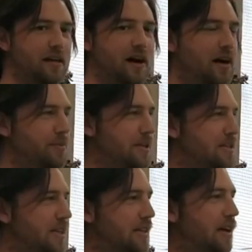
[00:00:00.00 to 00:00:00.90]

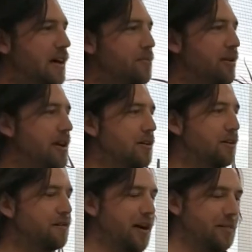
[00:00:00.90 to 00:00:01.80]
RPC library or
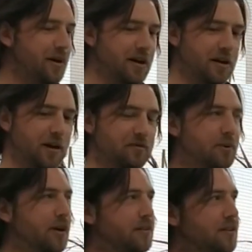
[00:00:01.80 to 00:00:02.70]
framework, or however
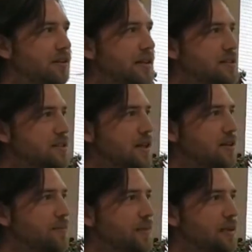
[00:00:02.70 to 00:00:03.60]
we're going to do this?
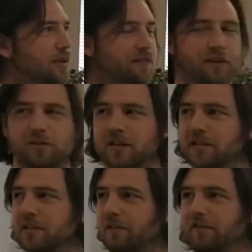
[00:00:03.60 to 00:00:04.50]
So we've got a few
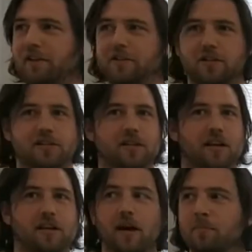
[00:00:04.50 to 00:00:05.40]
necessary features.
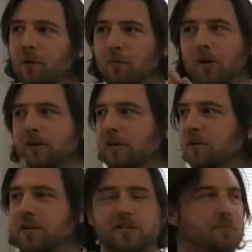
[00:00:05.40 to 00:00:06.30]
Number one, and
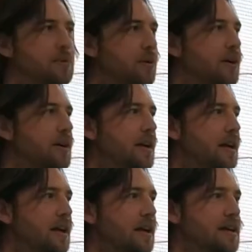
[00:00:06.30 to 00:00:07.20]
always number one,
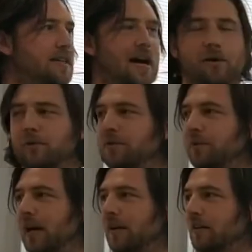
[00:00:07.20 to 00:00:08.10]
is how do
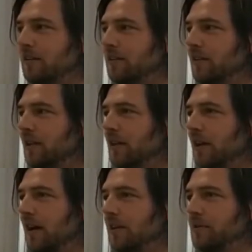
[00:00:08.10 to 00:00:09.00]
we handle
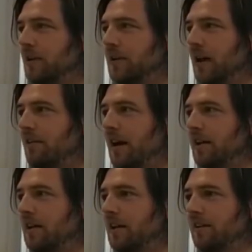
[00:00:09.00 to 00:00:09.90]
end-to-end error
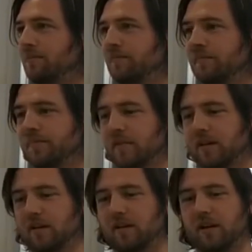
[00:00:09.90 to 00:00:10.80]
handling.
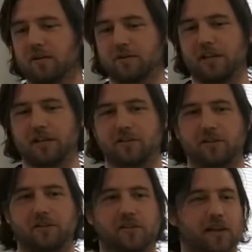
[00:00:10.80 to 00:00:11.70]
I always think it's
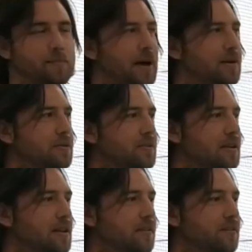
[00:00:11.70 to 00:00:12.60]
good to think about
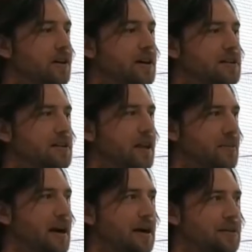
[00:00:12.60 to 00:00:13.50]

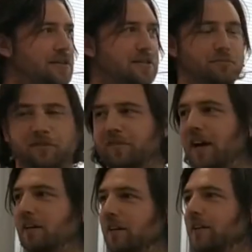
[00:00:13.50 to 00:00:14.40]
how the system will
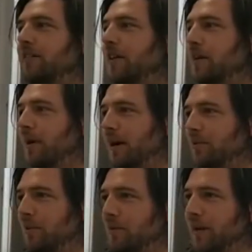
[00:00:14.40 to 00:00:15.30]
fail, and then think about how
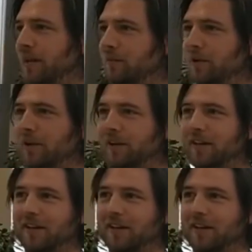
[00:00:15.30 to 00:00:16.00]
you're going to make it work,